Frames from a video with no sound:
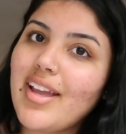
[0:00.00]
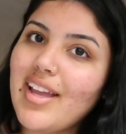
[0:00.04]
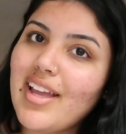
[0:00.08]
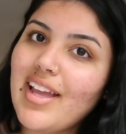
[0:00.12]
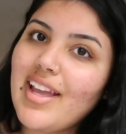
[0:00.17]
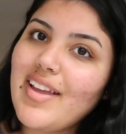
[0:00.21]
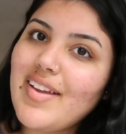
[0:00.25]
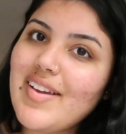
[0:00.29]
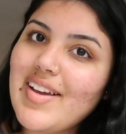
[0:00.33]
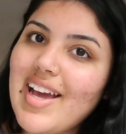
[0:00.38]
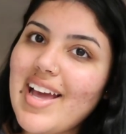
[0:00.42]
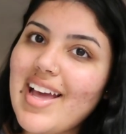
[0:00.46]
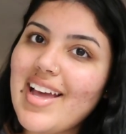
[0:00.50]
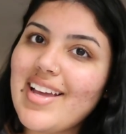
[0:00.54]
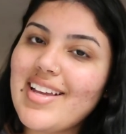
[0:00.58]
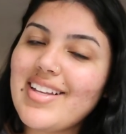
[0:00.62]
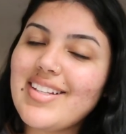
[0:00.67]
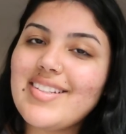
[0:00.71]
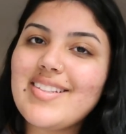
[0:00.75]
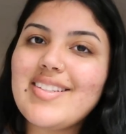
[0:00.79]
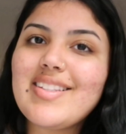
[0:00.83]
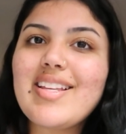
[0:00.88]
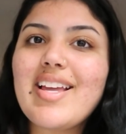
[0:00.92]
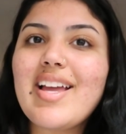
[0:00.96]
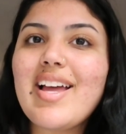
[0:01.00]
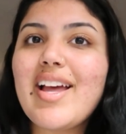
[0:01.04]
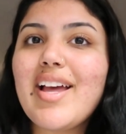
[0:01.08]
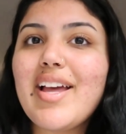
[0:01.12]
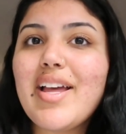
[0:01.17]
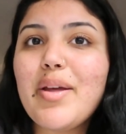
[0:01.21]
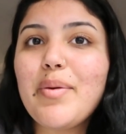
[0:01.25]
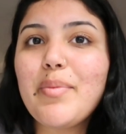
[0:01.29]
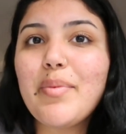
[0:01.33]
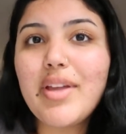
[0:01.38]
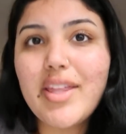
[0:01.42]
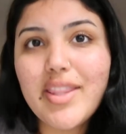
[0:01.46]
Hey guys,
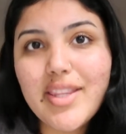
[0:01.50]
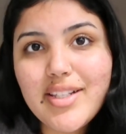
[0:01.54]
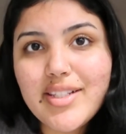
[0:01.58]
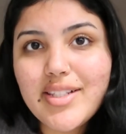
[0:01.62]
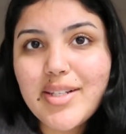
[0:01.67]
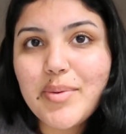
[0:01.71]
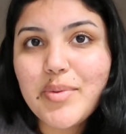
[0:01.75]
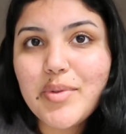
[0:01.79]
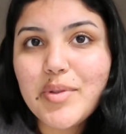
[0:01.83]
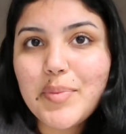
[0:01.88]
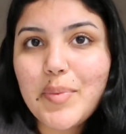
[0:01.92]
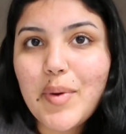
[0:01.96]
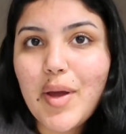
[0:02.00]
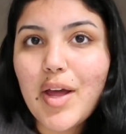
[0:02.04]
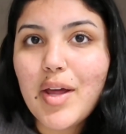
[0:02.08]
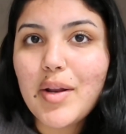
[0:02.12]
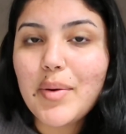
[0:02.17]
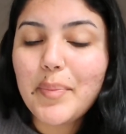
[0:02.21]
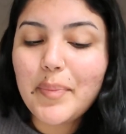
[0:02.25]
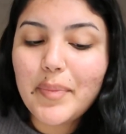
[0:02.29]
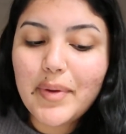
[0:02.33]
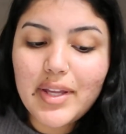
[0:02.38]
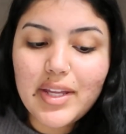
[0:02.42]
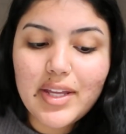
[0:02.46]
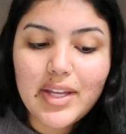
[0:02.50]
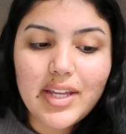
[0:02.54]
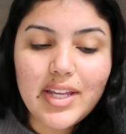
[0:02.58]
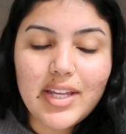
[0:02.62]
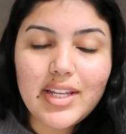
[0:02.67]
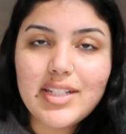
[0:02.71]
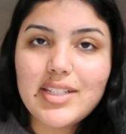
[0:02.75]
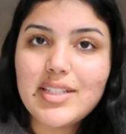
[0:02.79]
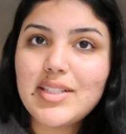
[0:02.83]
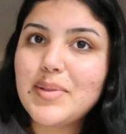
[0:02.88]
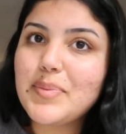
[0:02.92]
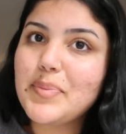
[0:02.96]
I'm in the same spot, but
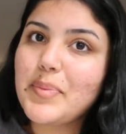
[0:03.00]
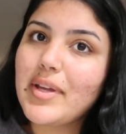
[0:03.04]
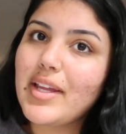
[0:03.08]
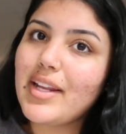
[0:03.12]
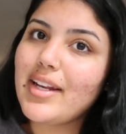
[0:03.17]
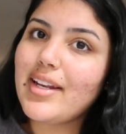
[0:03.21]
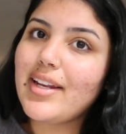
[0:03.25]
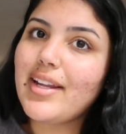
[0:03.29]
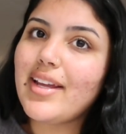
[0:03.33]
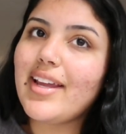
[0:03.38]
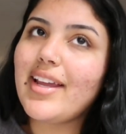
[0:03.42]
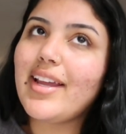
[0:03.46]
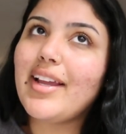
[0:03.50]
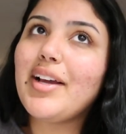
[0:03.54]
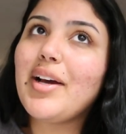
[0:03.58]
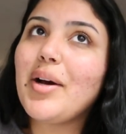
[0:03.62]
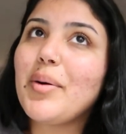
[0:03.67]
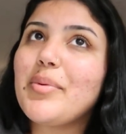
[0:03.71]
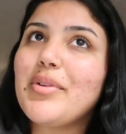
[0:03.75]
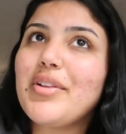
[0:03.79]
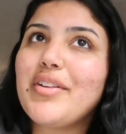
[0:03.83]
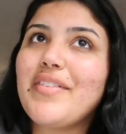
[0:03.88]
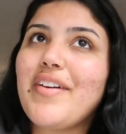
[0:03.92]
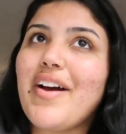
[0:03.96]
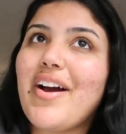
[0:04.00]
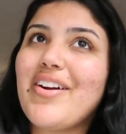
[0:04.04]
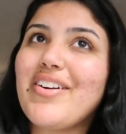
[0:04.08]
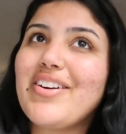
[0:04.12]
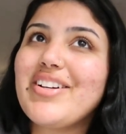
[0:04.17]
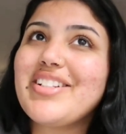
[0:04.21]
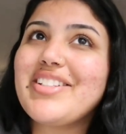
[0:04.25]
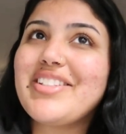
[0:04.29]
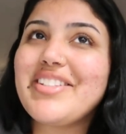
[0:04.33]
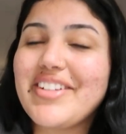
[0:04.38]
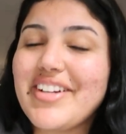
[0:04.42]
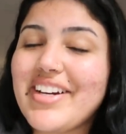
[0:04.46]
it's been a couple of
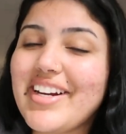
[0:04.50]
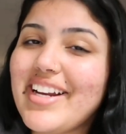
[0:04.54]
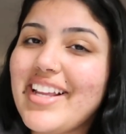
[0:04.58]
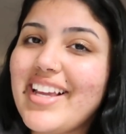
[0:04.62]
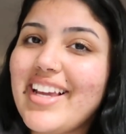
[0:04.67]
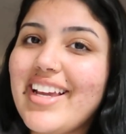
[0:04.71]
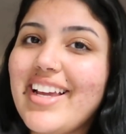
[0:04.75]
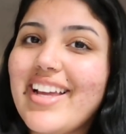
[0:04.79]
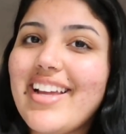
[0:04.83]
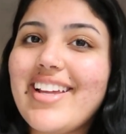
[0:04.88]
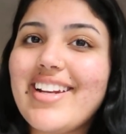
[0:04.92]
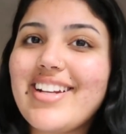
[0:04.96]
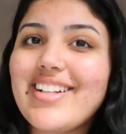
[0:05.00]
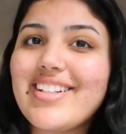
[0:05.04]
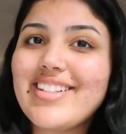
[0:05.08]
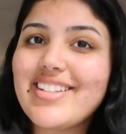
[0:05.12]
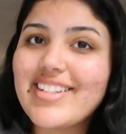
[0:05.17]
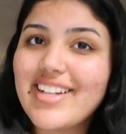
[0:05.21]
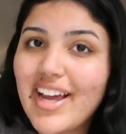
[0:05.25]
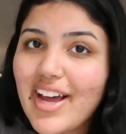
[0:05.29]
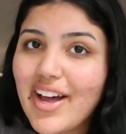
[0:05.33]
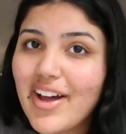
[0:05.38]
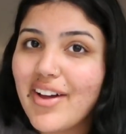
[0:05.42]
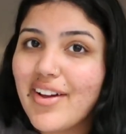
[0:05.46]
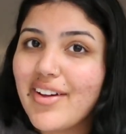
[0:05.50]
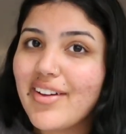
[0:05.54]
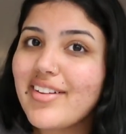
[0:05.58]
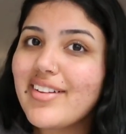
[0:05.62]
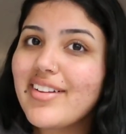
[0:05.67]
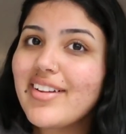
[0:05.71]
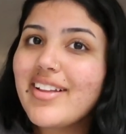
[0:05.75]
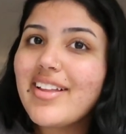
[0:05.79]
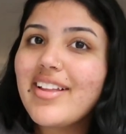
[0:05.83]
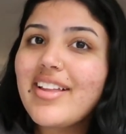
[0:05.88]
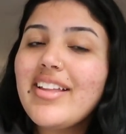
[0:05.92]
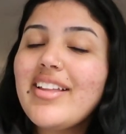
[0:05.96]
hours already. It is
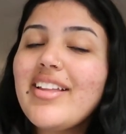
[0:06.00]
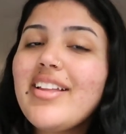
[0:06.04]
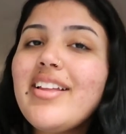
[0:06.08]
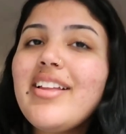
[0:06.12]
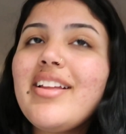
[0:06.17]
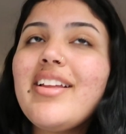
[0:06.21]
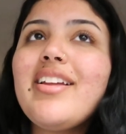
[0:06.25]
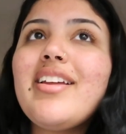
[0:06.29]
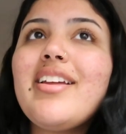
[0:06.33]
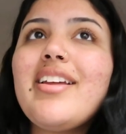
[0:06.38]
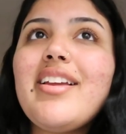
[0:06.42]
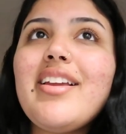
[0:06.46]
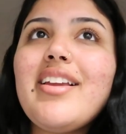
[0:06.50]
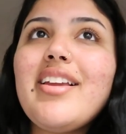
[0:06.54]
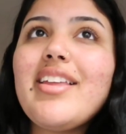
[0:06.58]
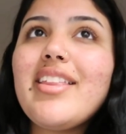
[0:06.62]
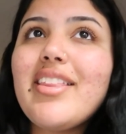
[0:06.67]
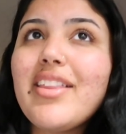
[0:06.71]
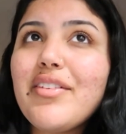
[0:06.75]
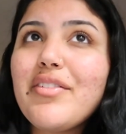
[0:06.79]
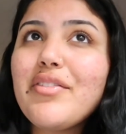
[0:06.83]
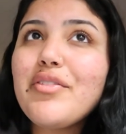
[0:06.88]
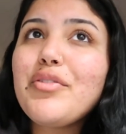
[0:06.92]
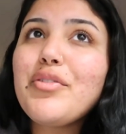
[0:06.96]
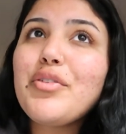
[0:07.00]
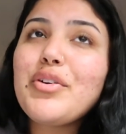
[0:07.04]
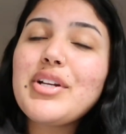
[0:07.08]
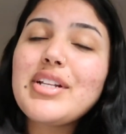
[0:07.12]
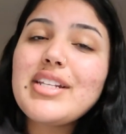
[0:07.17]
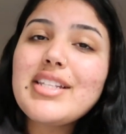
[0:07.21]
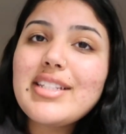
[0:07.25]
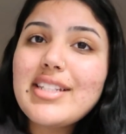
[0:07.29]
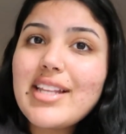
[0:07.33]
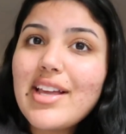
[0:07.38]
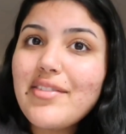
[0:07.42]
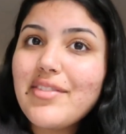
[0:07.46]
now
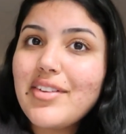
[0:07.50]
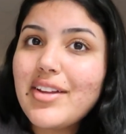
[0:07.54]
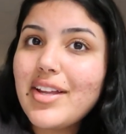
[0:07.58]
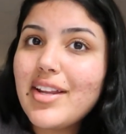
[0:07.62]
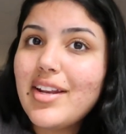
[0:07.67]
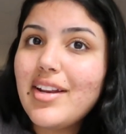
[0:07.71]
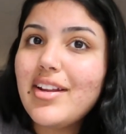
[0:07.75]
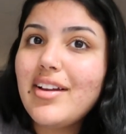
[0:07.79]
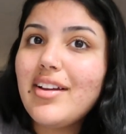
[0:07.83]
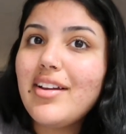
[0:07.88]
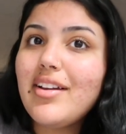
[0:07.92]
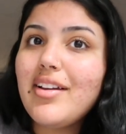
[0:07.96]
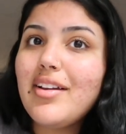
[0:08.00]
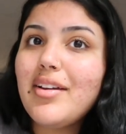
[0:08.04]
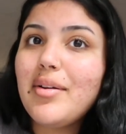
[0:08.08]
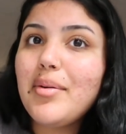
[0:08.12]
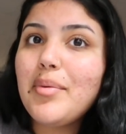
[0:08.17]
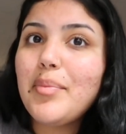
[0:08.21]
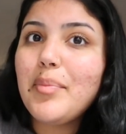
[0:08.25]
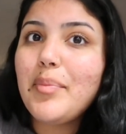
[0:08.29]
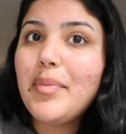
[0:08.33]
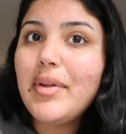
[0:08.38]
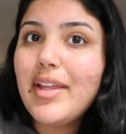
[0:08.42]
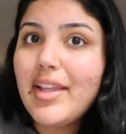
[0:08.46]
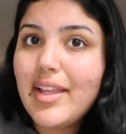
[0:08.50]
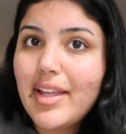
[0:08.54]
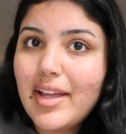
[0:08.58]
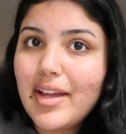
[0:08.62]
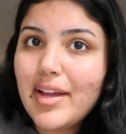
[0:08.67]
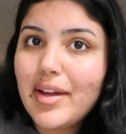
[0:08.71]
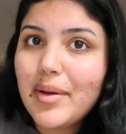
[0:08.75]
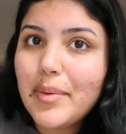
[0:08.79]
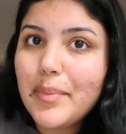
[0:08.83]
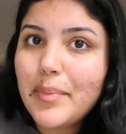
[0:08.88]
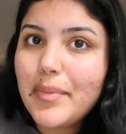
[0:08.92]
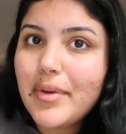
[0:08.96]
11.47
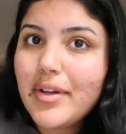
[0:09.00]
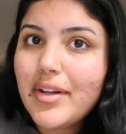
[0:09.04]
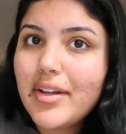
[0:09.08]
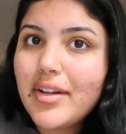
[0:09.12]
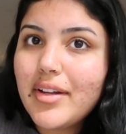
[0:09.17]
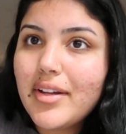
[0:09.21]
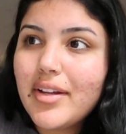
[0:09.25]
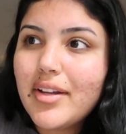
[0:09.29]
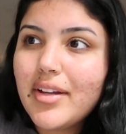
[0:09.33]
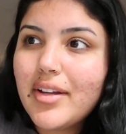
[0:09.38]
p.m.